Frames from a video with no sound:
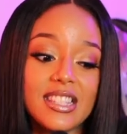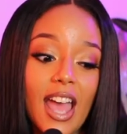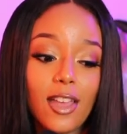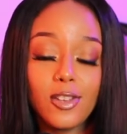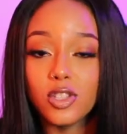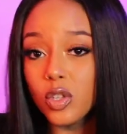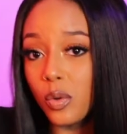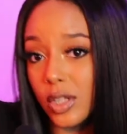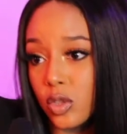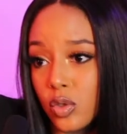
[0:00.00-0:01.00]
is how you
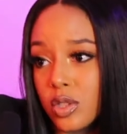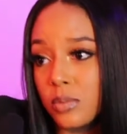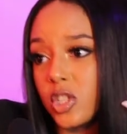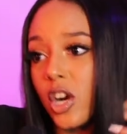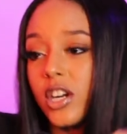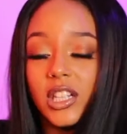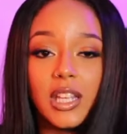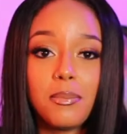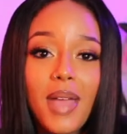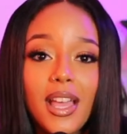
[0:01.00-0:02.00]
do it do some
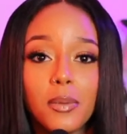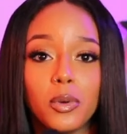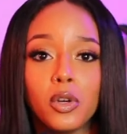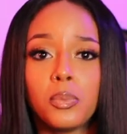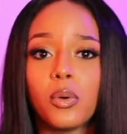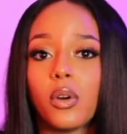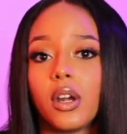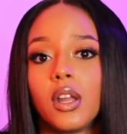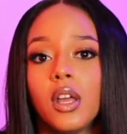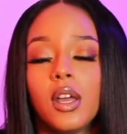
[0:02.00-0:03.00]
journaling make a mood board